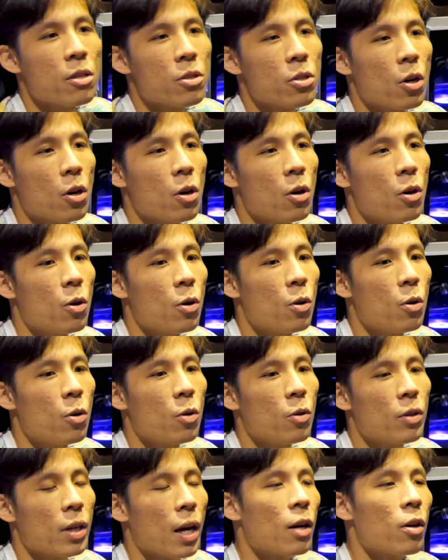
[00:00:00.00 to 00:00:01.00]

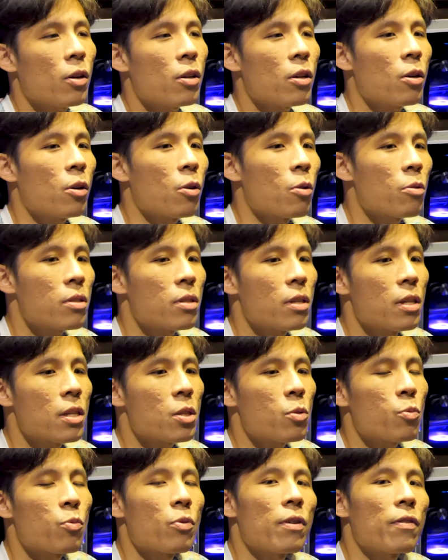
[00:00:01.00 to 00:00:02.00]
So yeah, I'm going to close
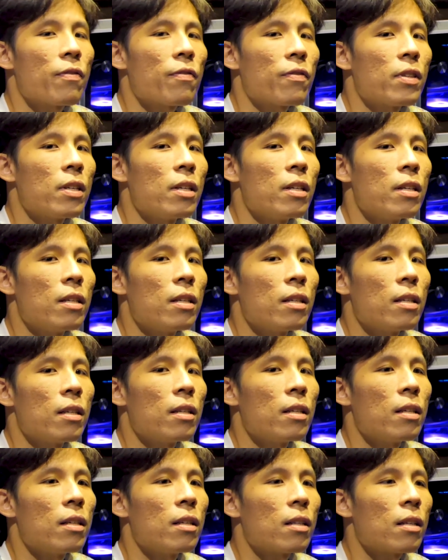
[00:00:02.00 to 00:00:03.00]
this with
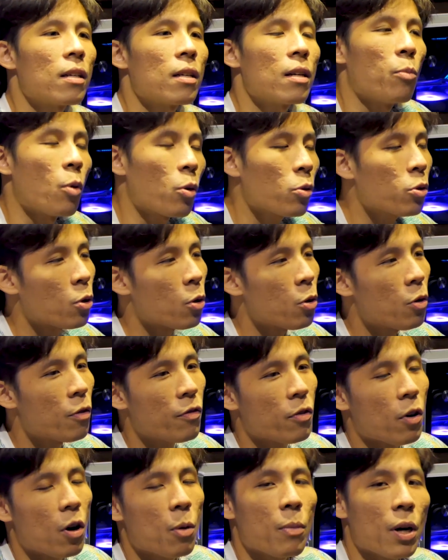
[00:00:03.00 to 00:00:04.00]
the motto
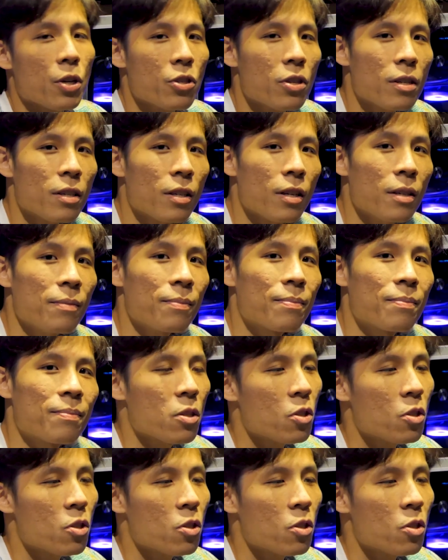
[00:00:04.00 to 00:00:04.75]
from Martiangear.